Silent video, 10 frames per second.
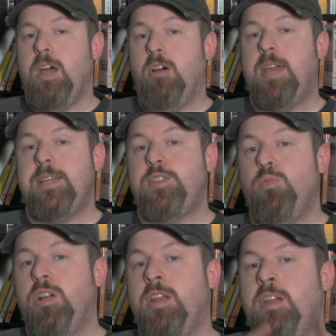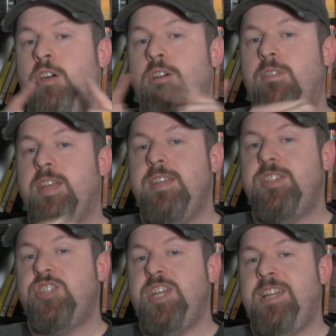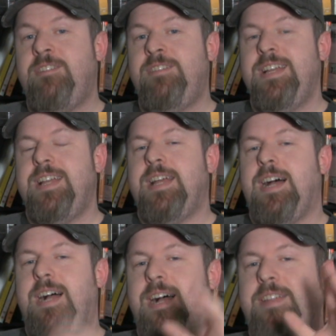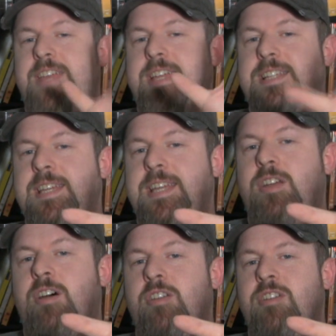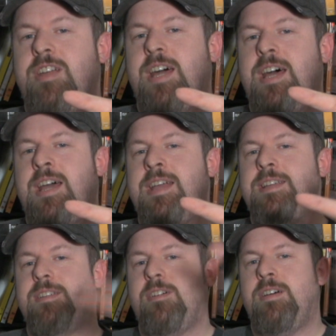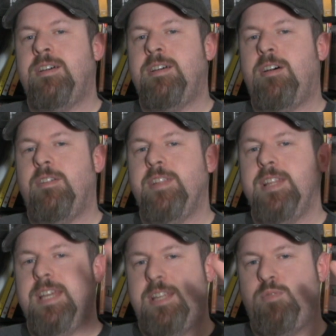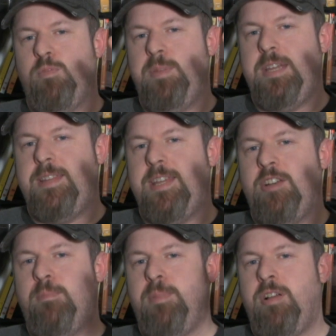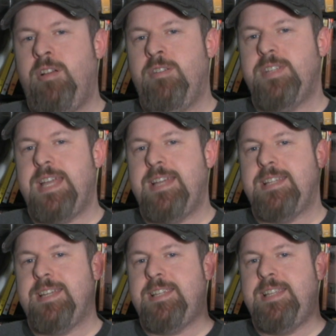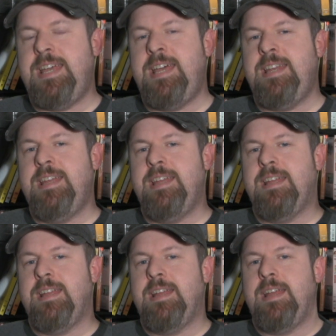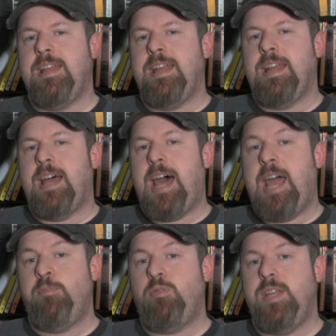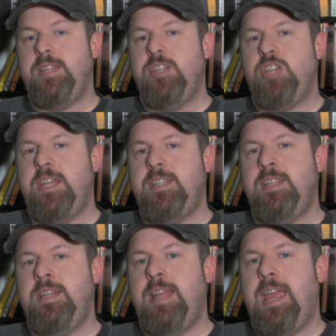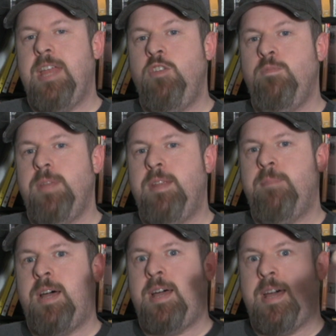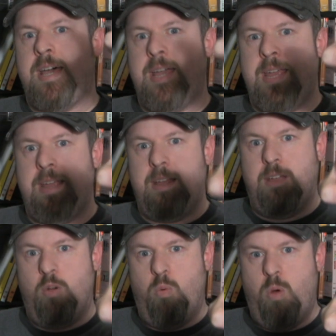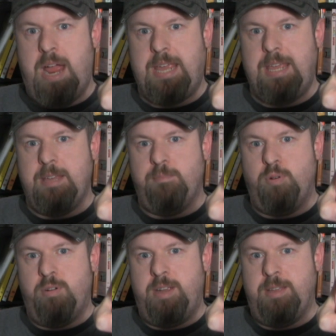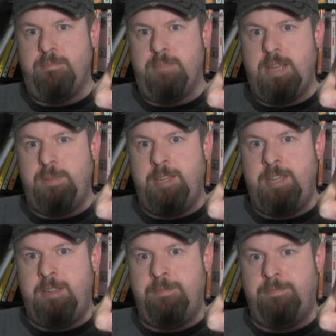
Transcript: Okay, so we're going to go over to his channel. Thanks again to all you guys. All the links will be in the underballs. As I said, I'm TheKrazyJason, and you've been in my wacky emporium, baby.